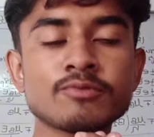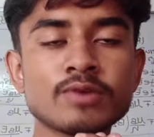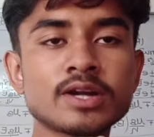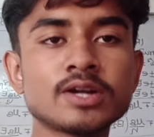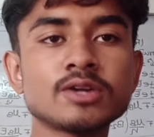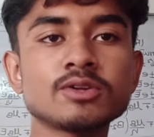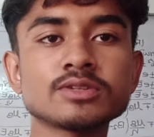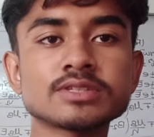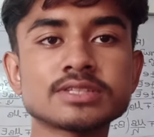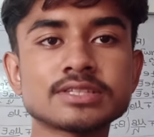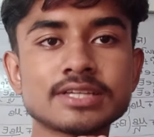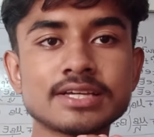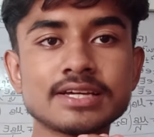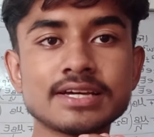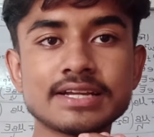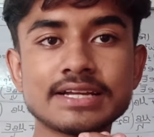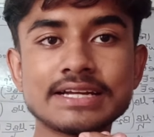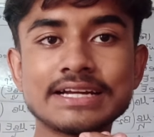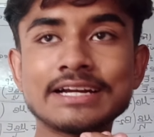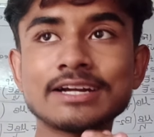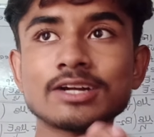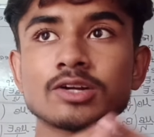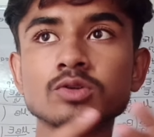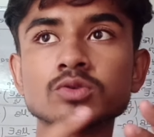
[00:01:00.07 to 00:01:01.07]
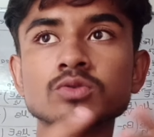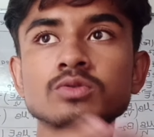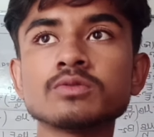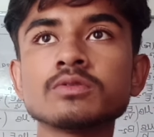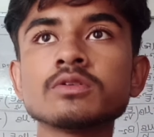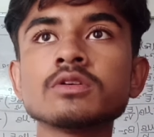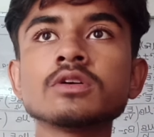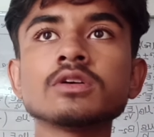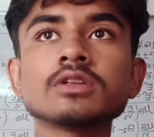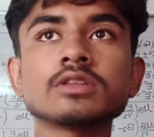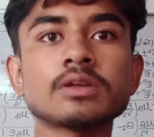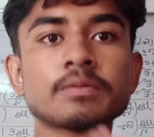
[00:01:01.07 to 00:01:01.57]
want to share it
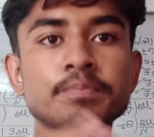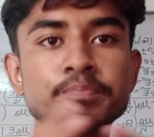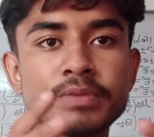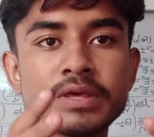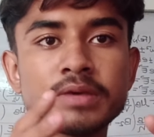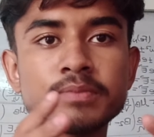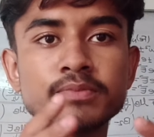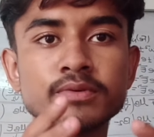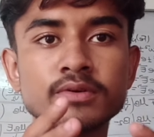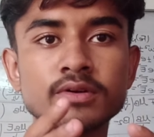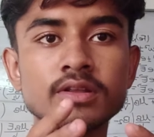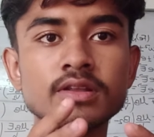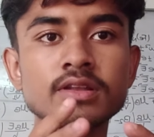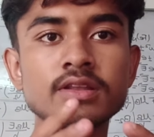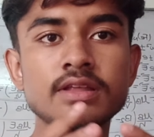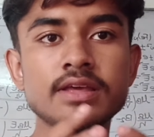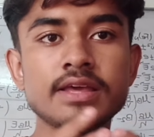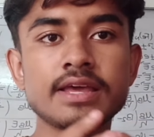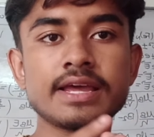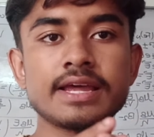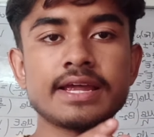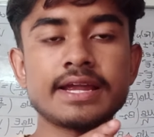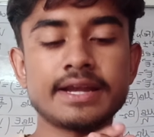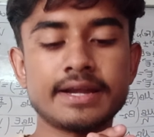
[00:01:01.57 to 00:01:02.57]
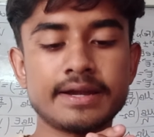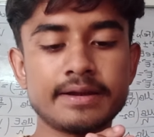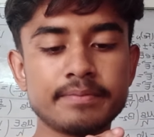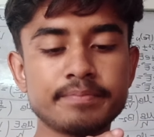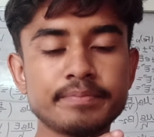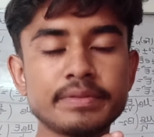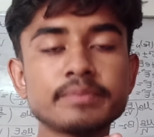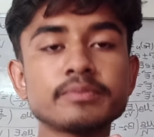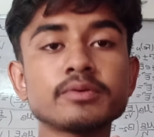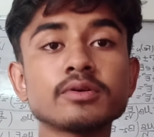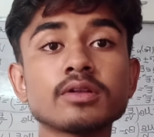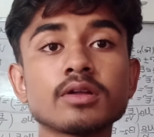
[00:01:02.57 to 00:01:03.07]
to the people, and
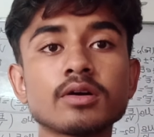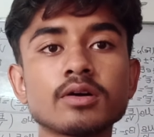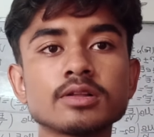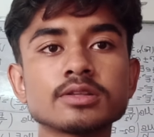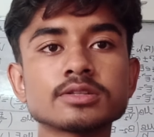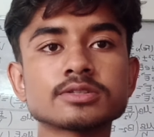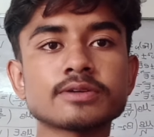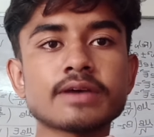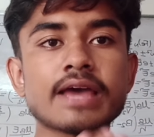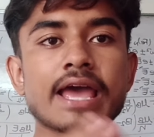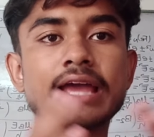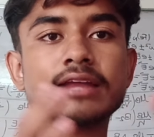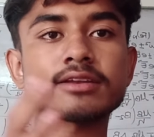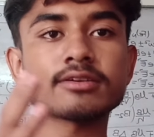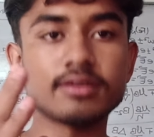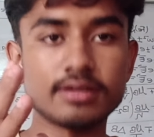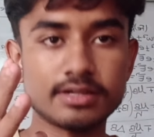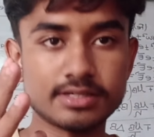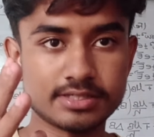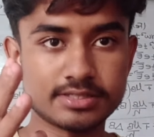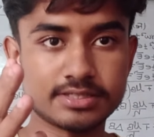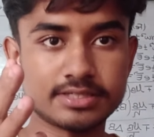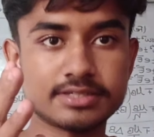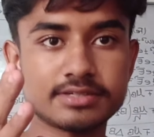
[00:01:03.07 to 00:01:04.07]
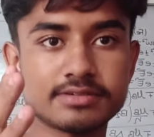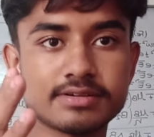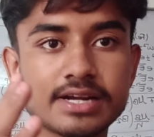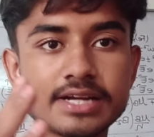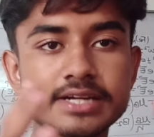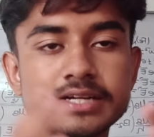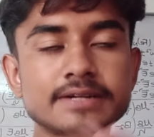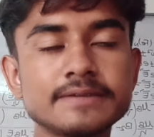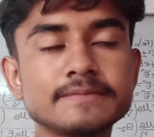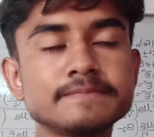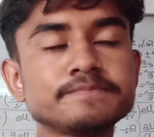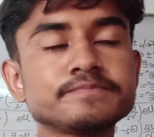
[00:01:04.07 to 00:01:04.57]
people also acknowledge it,
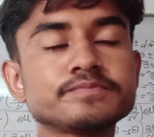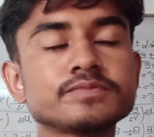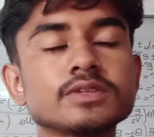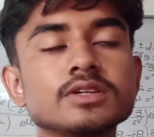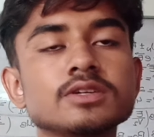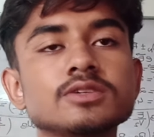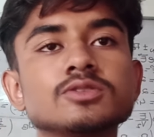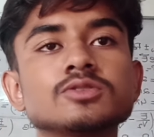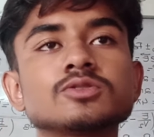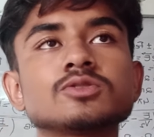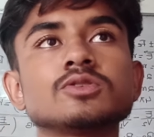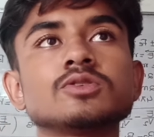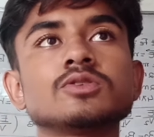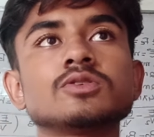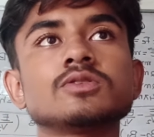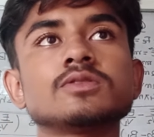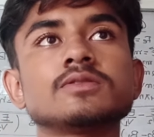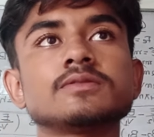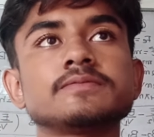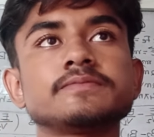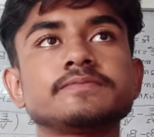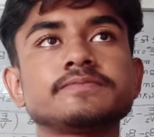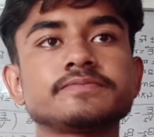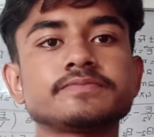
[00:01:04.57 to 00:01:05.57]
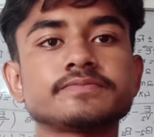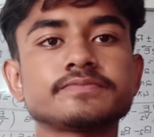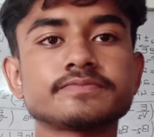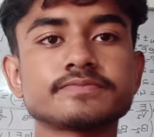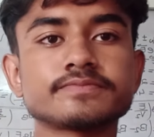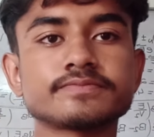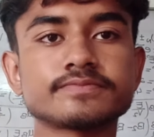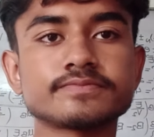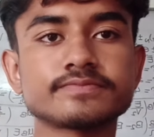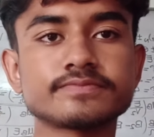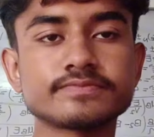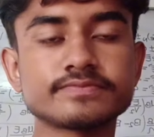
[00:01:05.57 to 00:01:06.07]
right? So
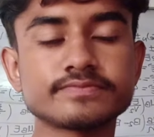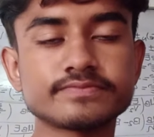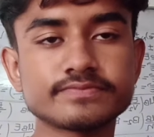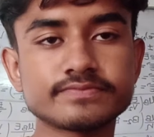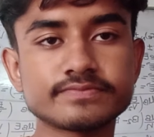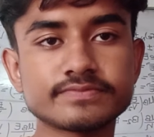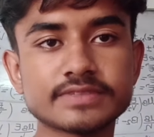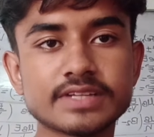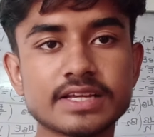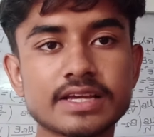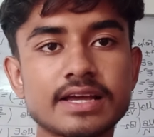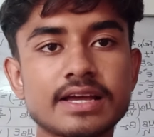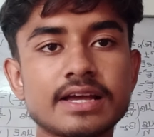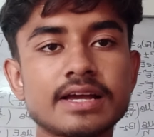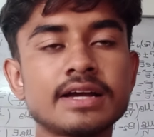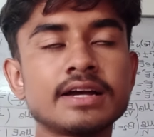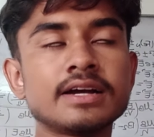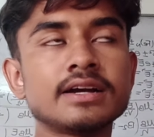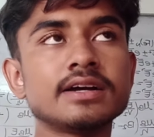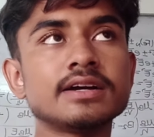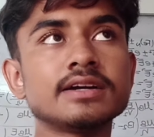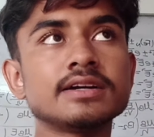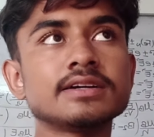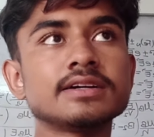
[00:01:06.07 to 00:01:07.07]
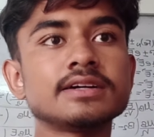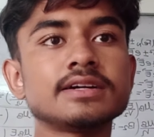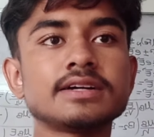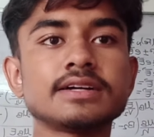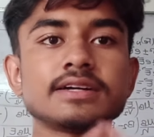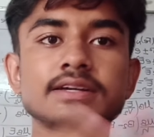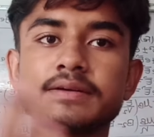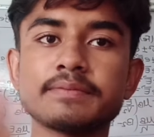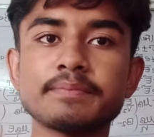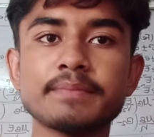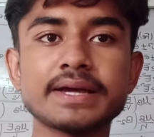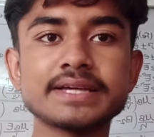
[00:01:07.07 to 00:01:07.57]

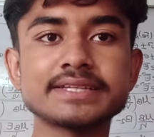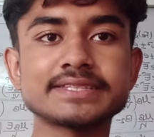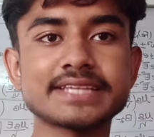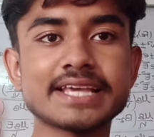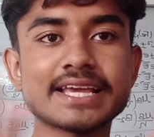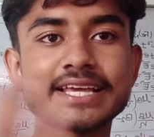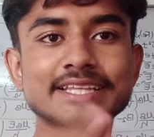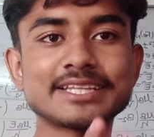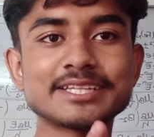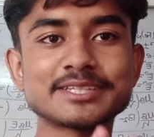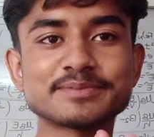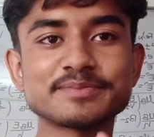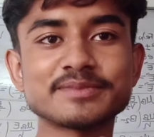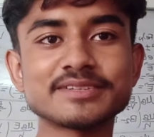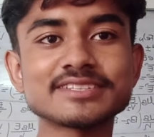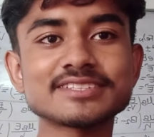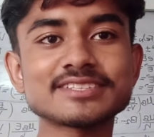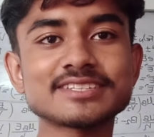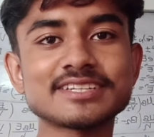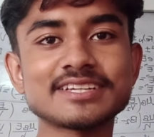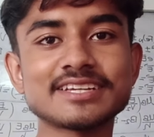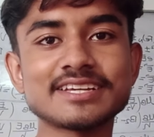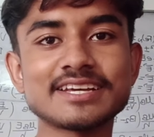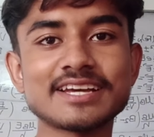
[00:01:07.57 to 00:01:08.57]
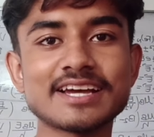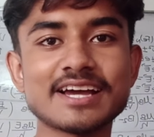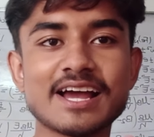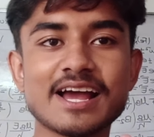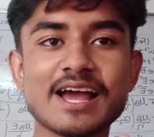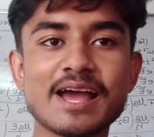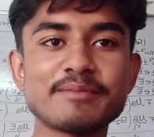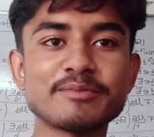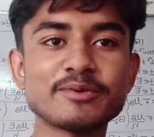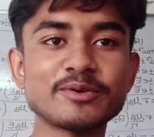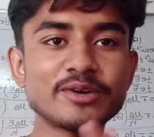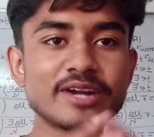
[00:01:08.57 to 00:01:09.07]
by saying this much,
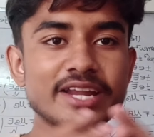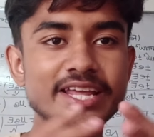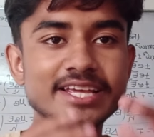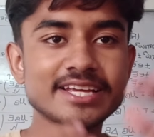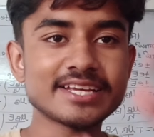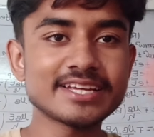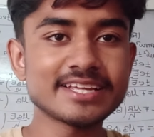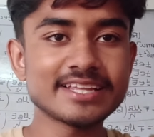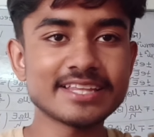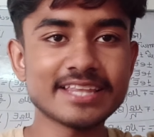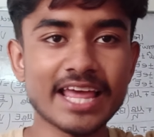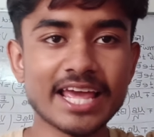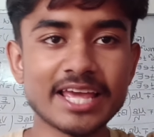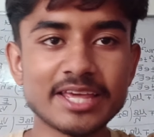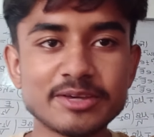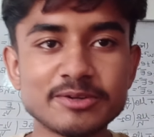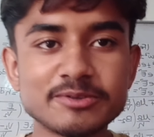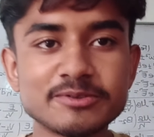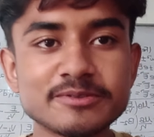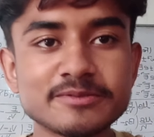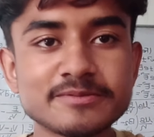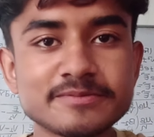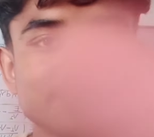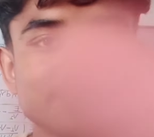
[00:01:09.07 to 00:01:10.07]
I'm quitting. Thank you.